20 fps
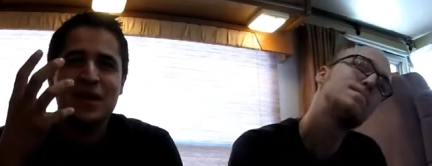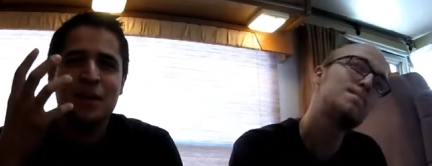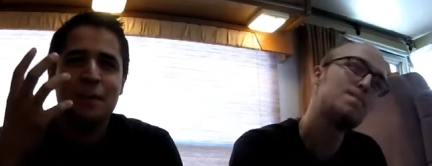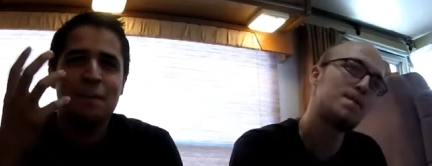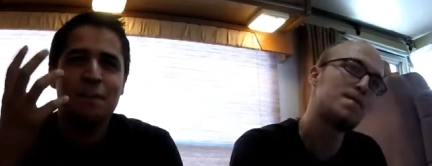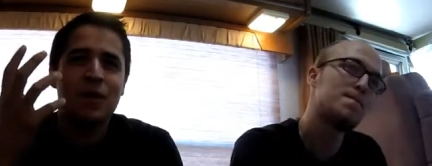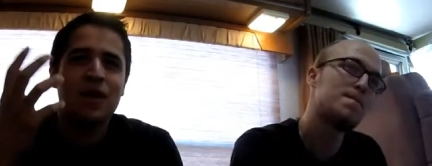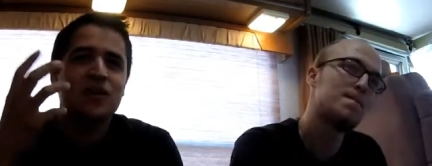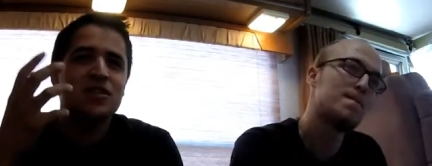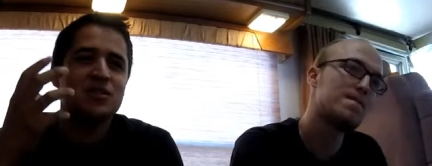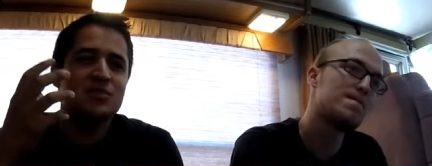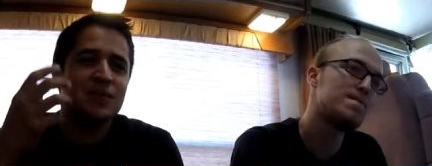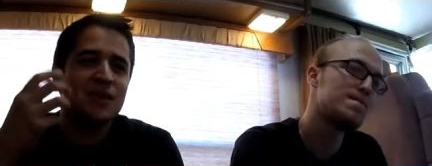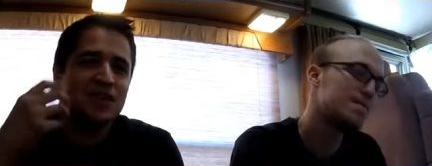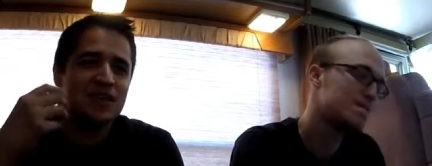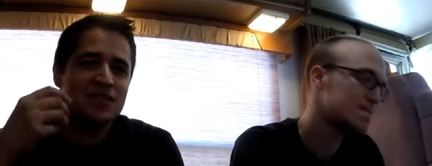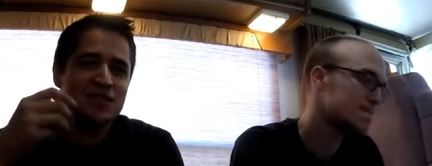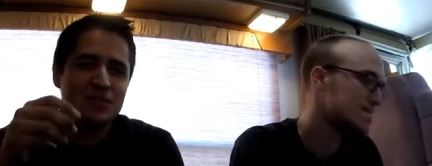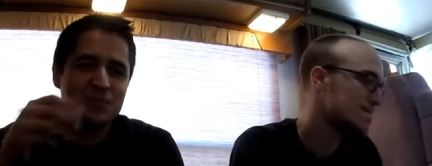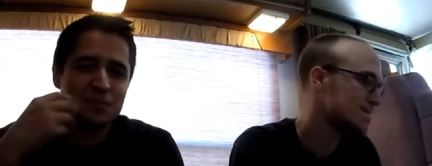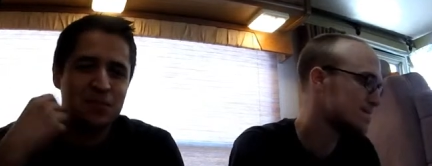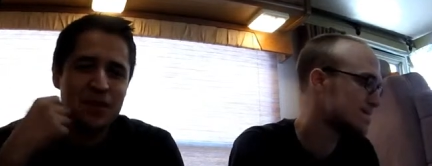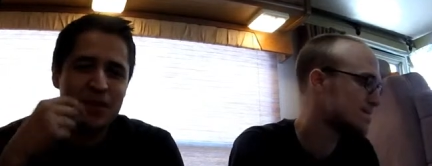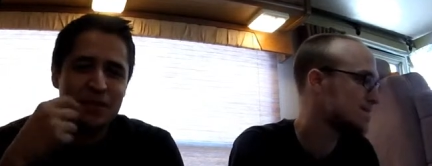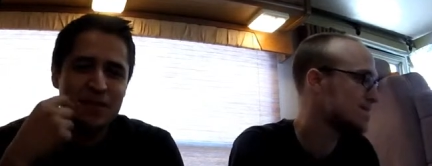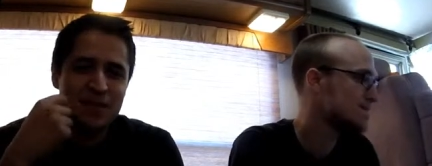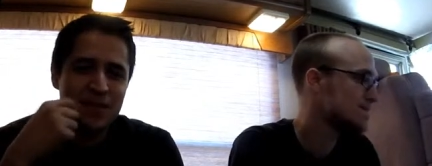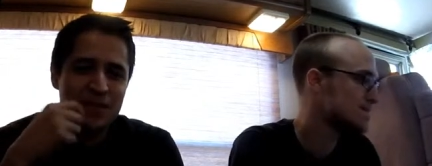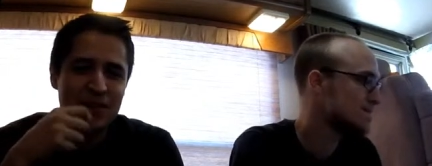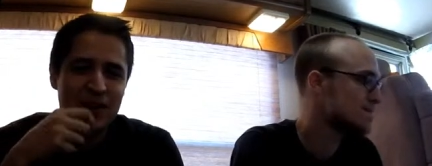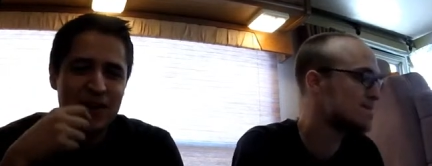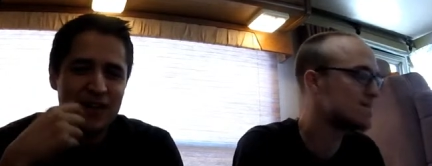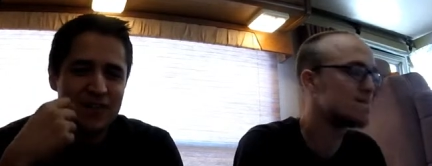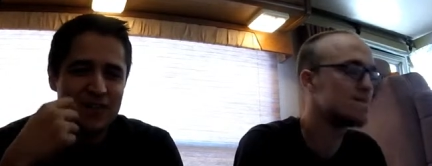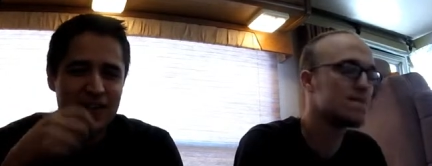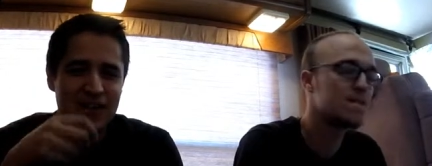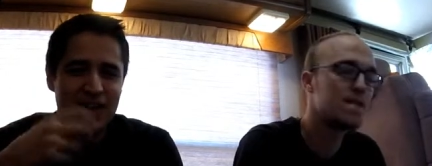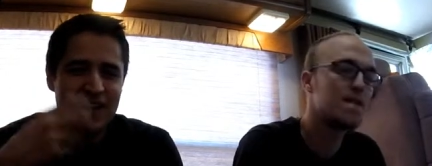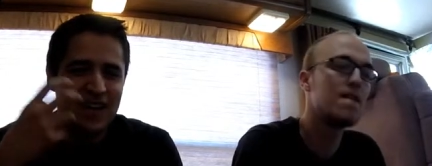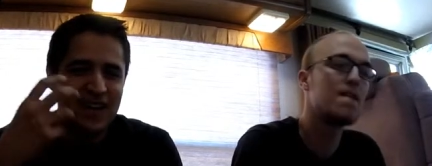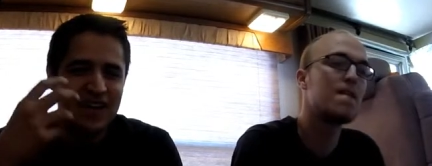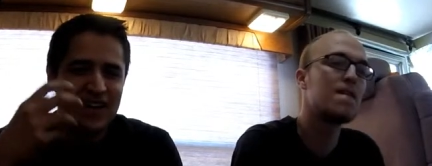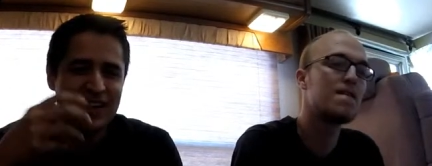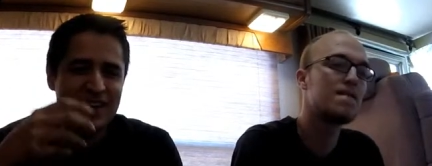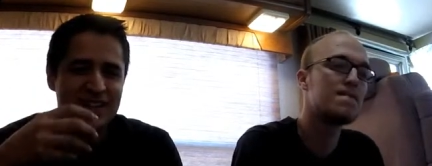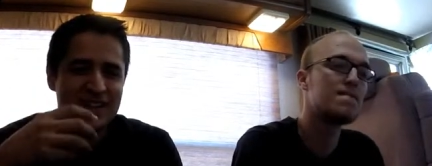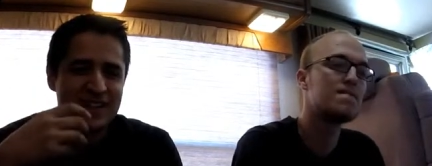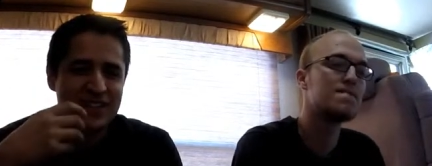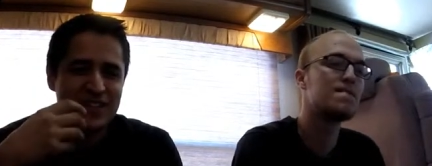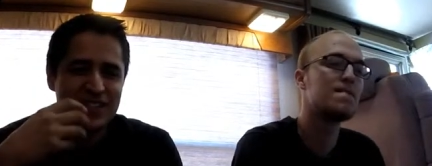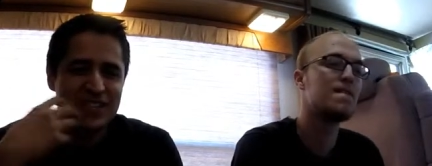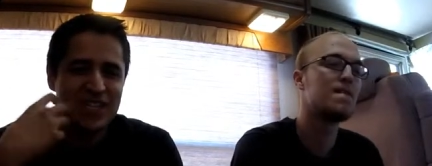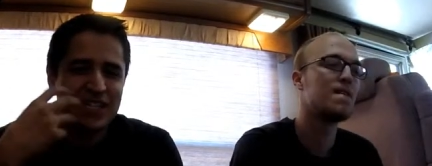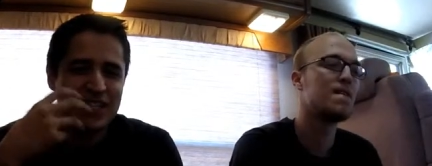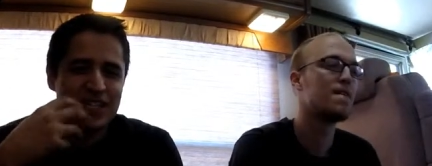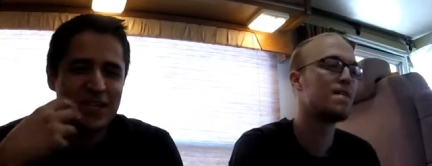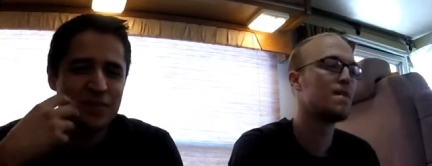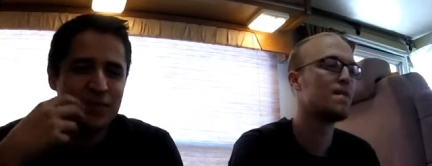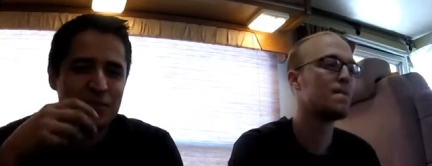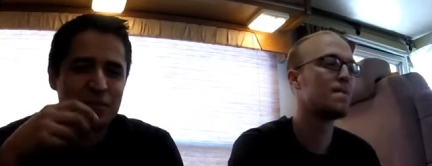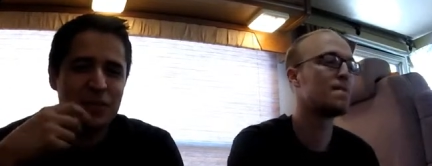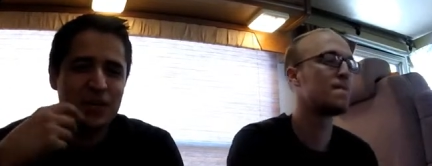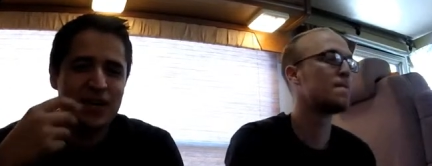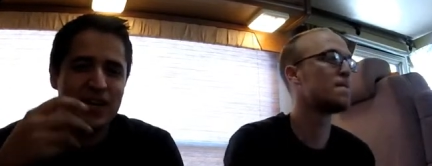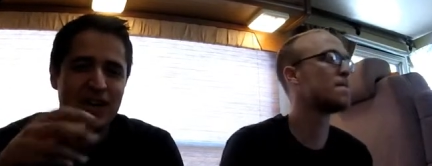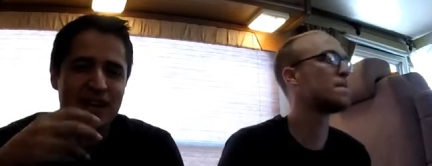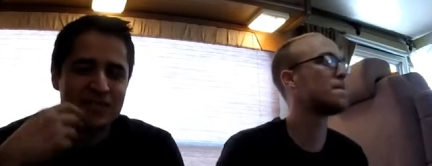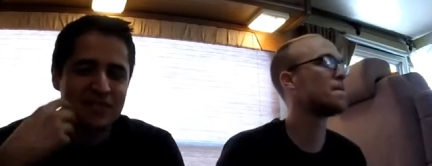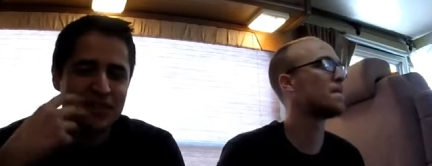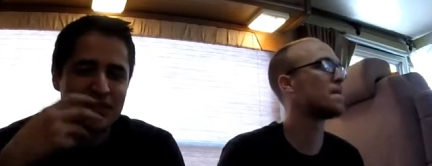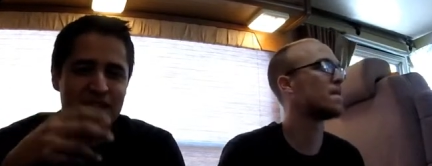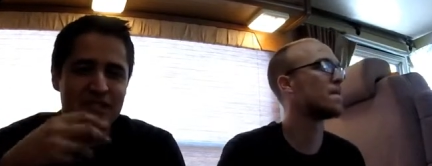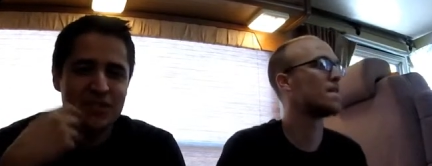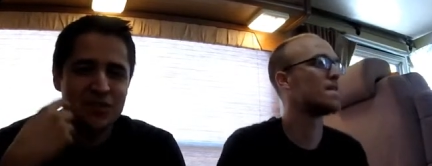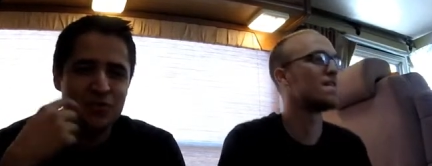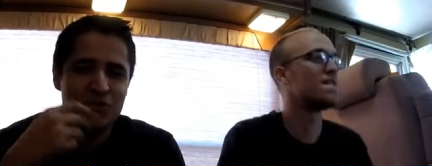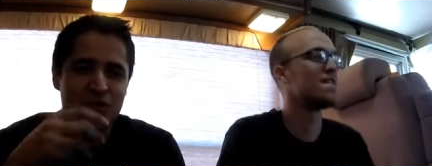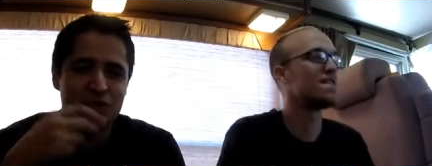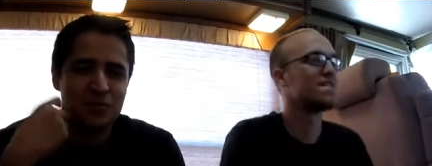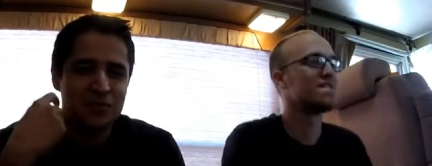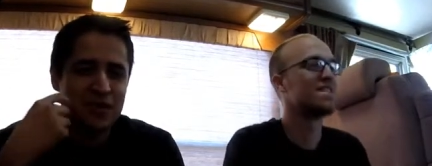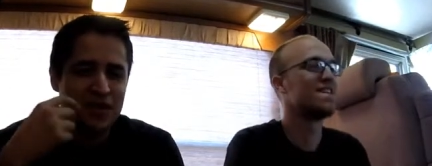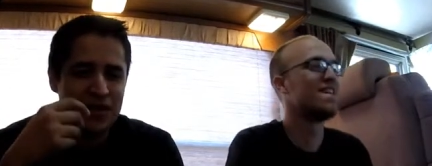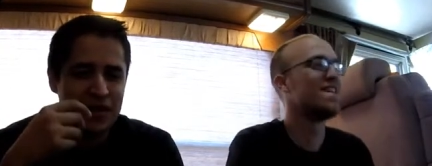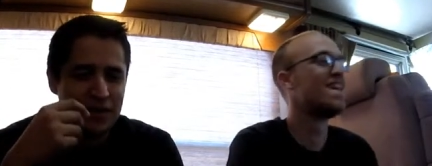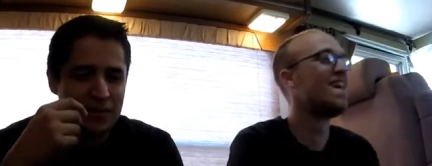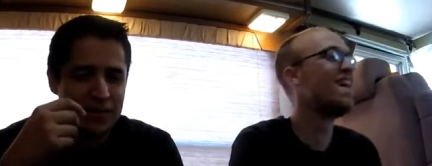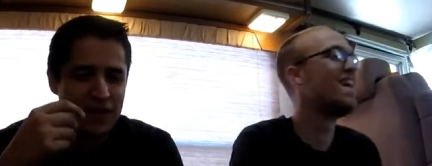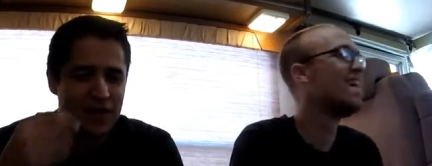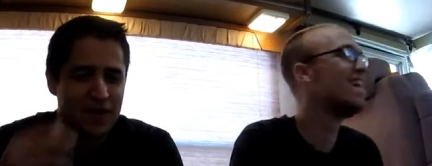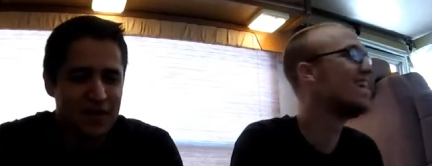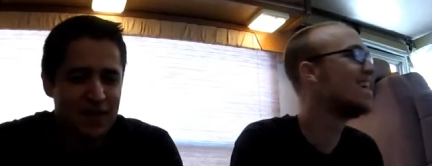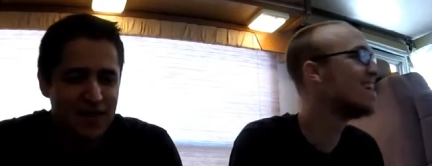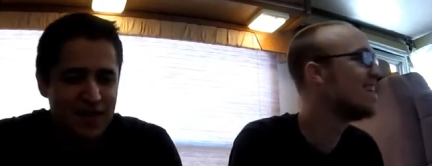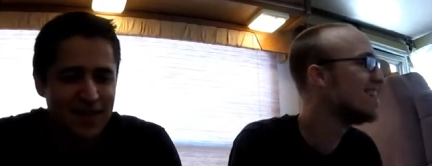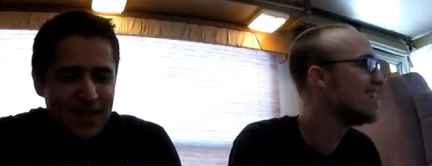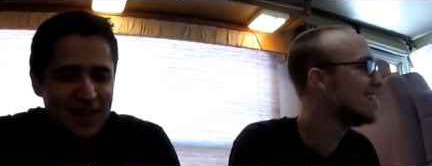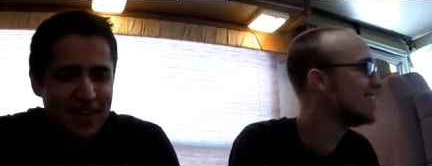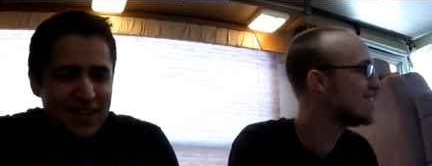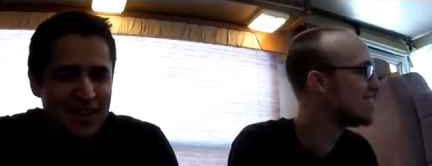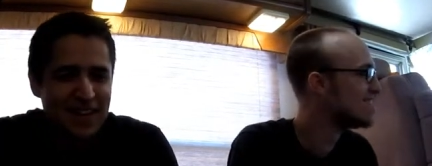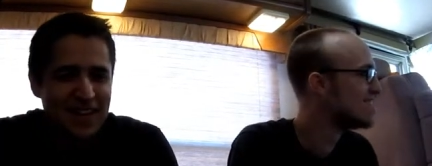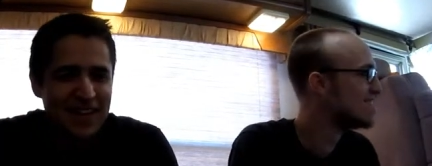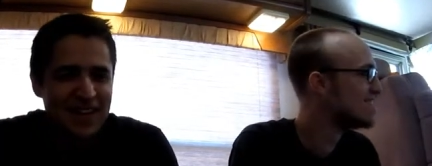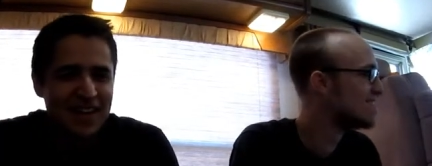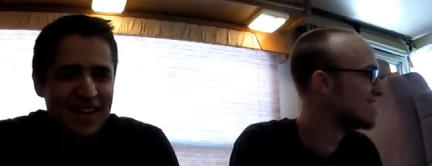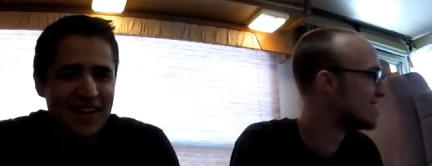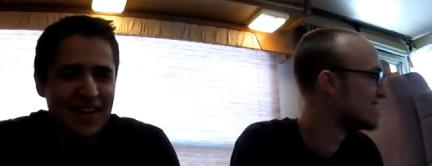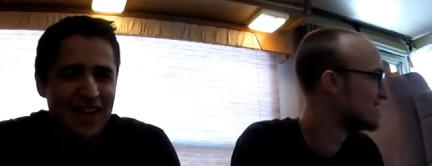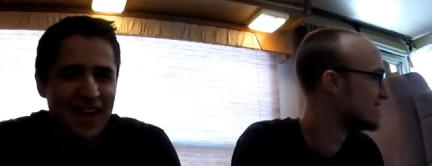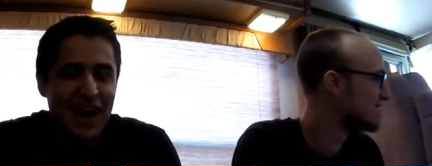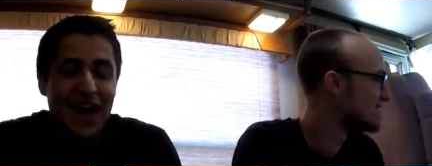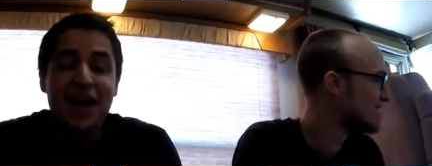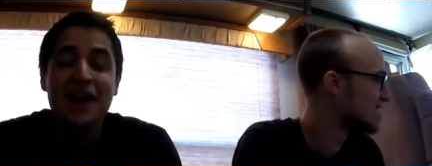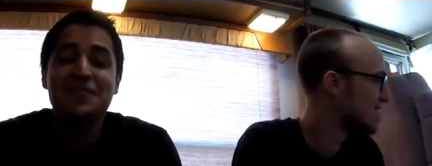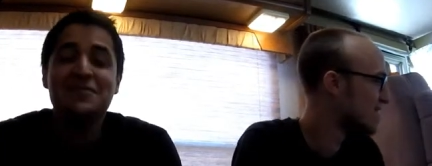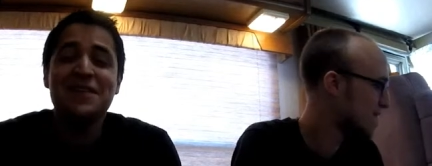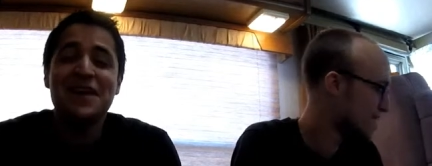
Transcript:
Speaker 1: marshmallows and put them in your mouth, and you say Chubby Bunny after each one you put in your mouth. I have